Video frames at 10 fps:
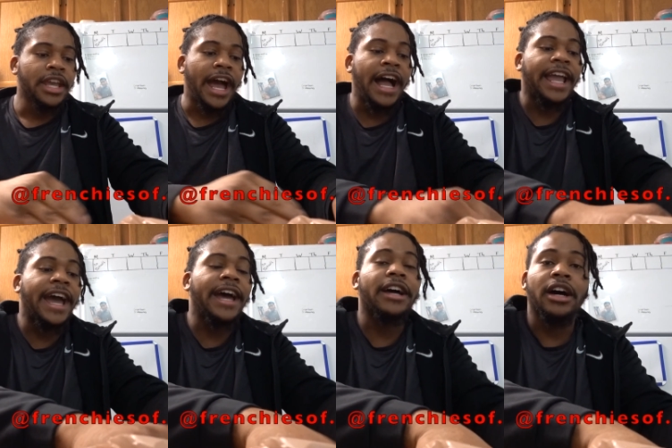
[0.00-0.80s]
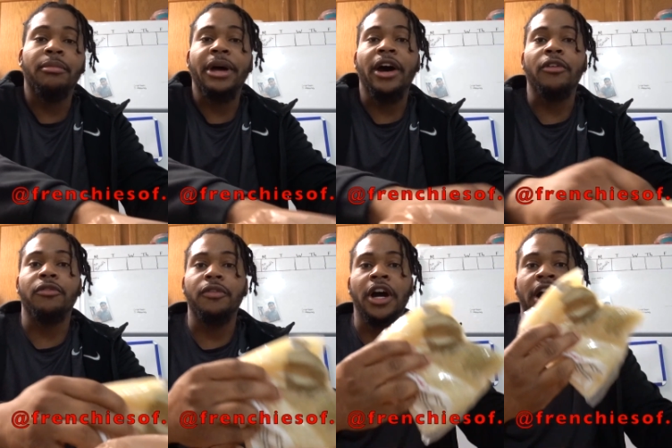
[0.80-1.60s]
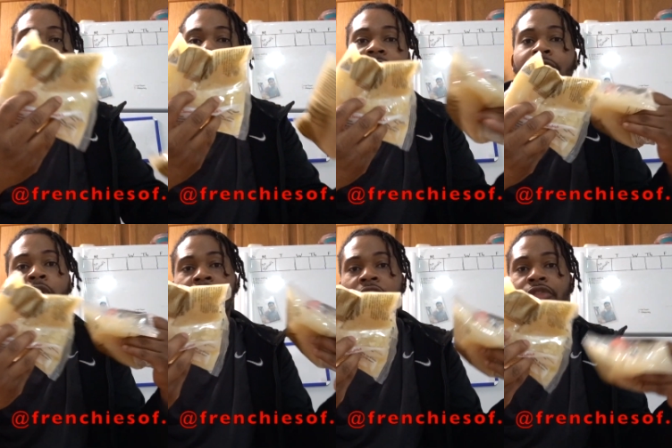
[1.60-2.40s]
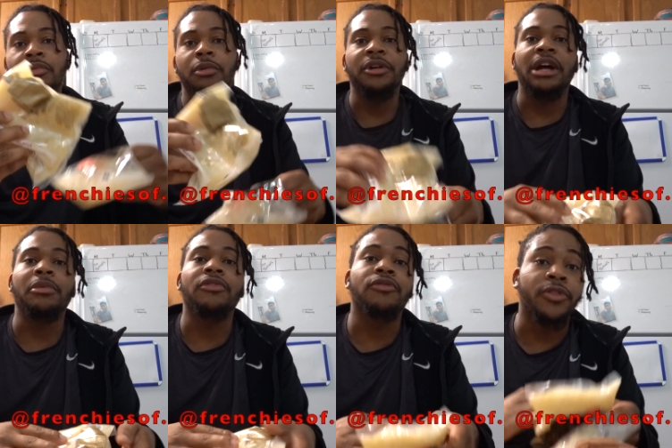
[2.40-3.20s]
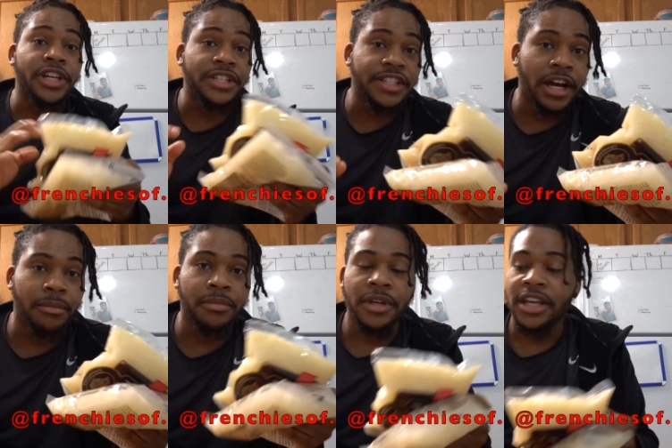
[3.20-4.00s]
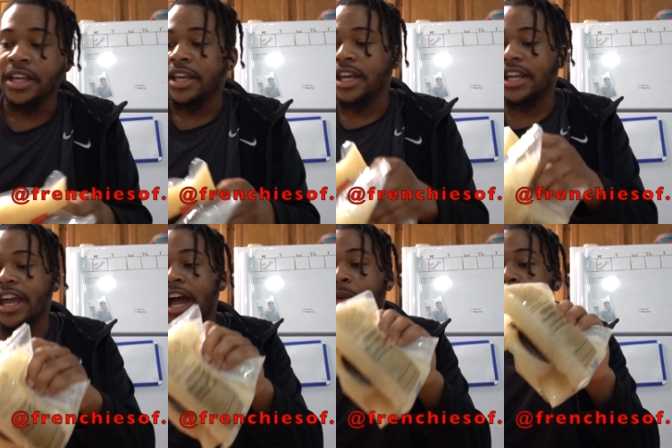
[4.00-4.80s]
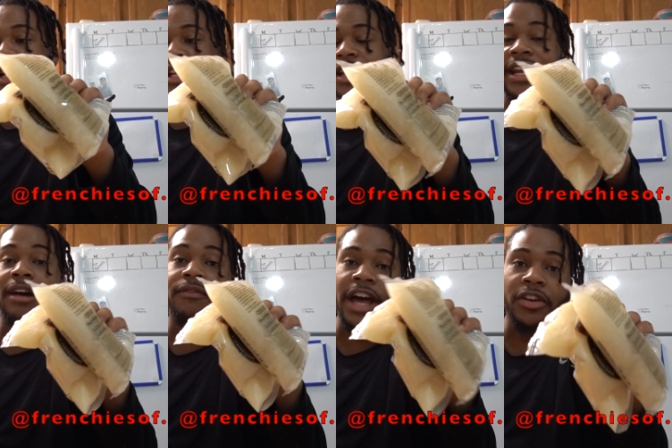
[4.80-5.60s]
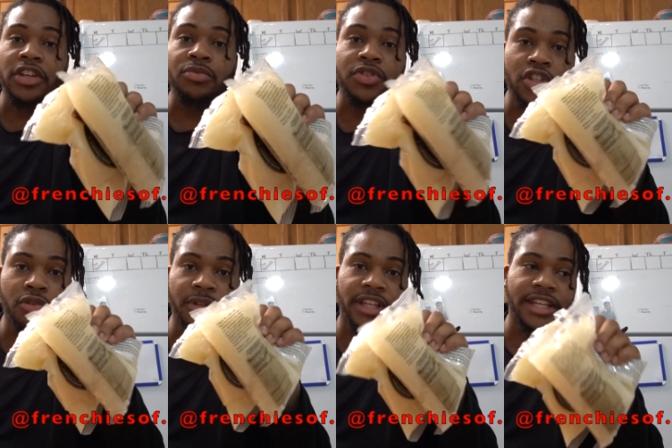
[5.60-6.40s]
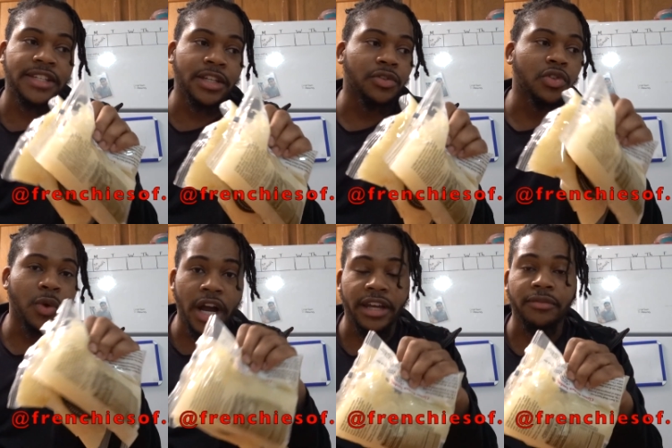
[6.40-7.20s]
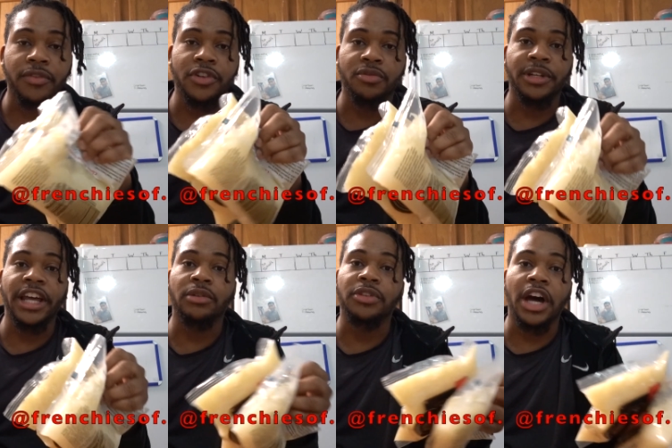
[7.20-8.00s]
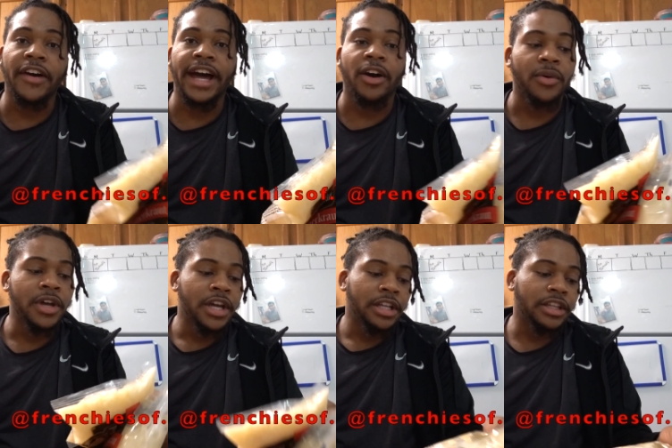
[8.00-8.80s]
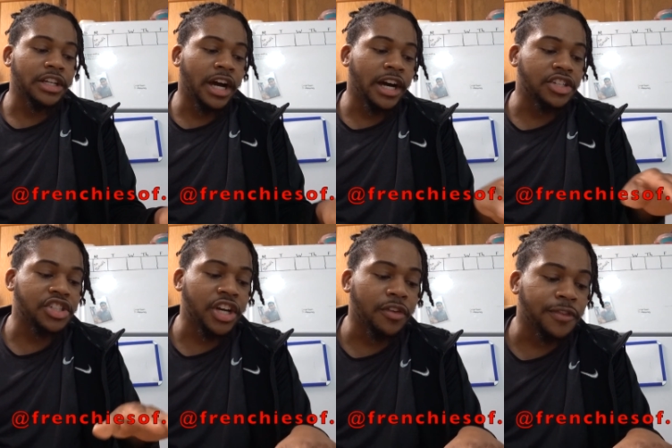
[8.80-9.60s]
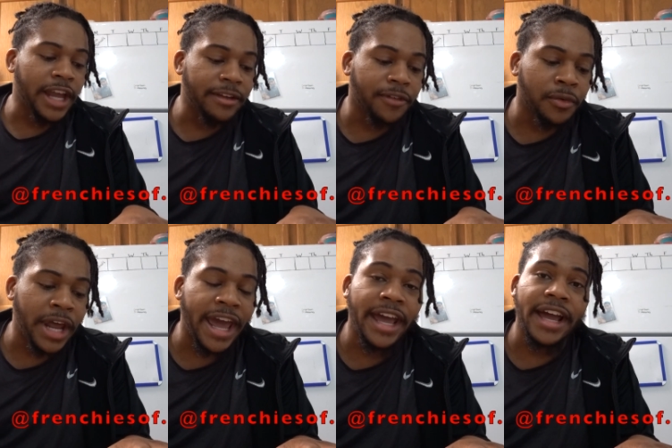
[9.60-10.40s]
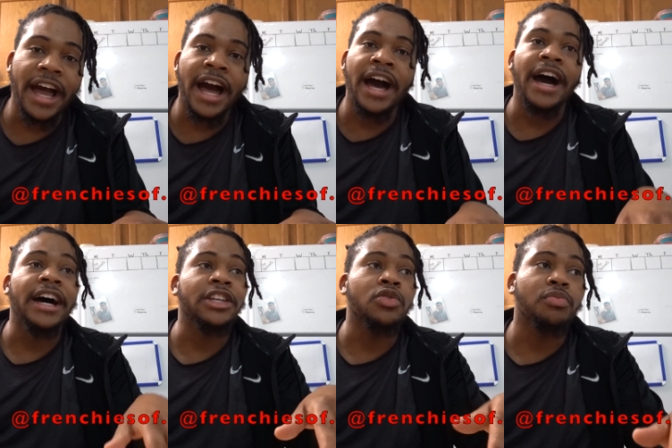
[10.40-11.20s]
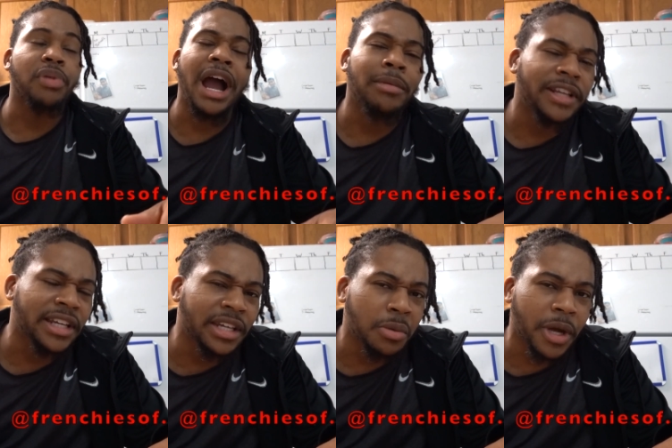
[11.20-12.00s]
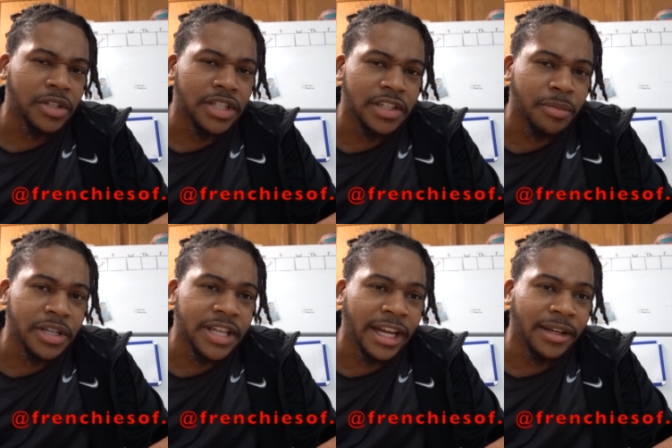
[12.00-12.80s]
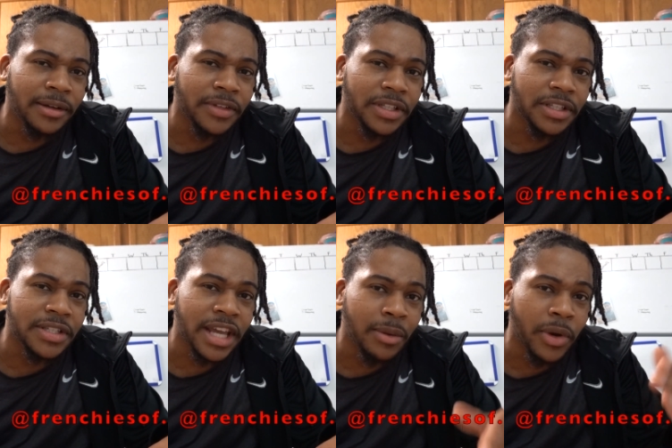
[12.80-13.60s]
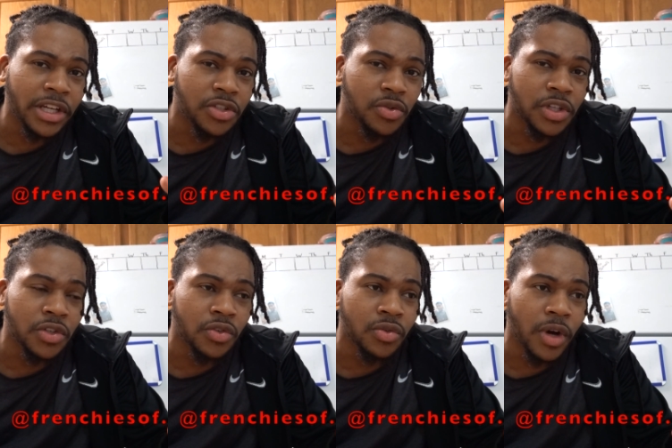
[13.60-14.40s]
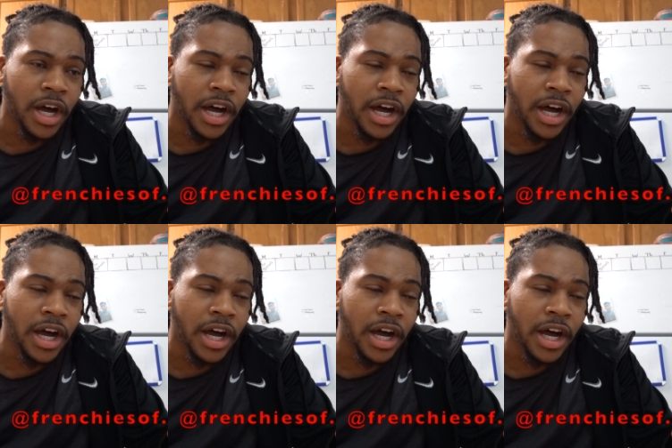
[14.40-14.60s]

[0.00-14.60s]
I got about 4 of them, but I'm gonna freeze some and they're not vacuum sealed, but they sealed to where I can freeze them and let them thaw out. The shelf life on that, you probably can get about 6 months out of it, the same way that you can do